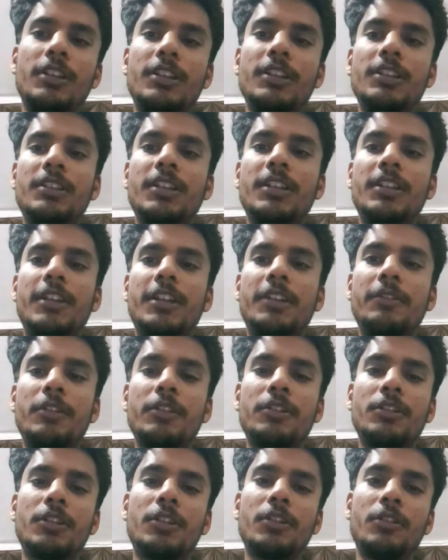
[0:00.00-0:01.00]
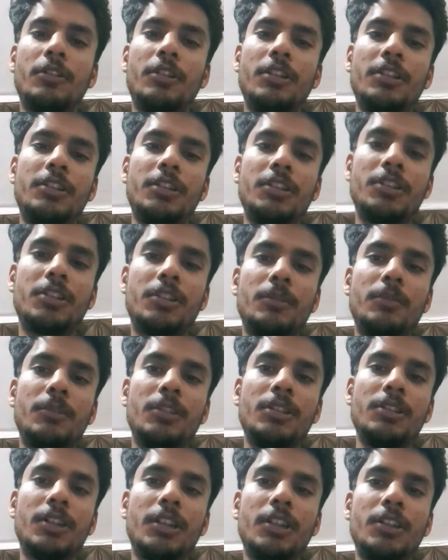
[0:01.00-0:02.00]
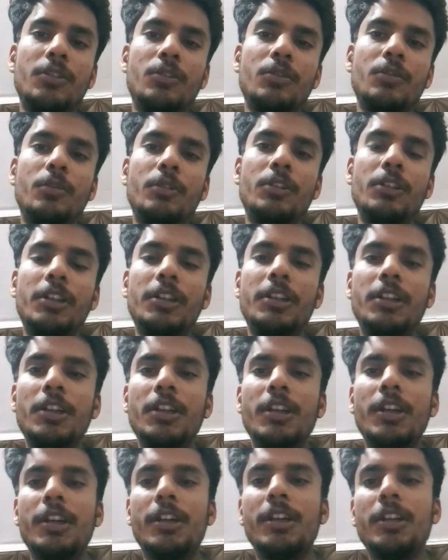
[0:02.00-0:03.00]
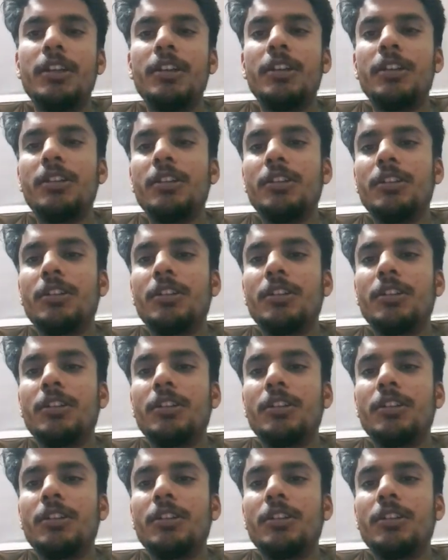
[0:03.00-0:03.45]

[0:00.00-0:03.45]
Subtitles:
is a network security system designed to monitor and